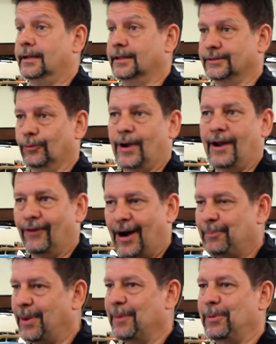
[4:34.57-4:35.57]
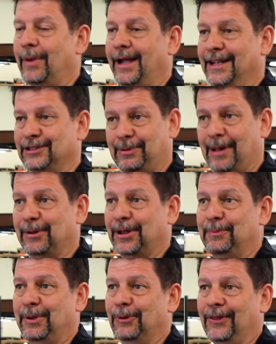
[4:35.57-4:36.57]
Because whatever I pop in my head is probably
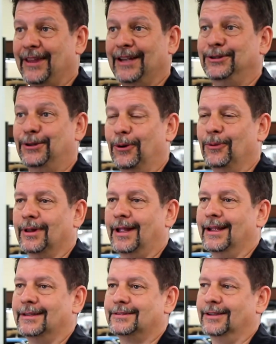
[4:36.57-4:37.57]
going to be what they don't like.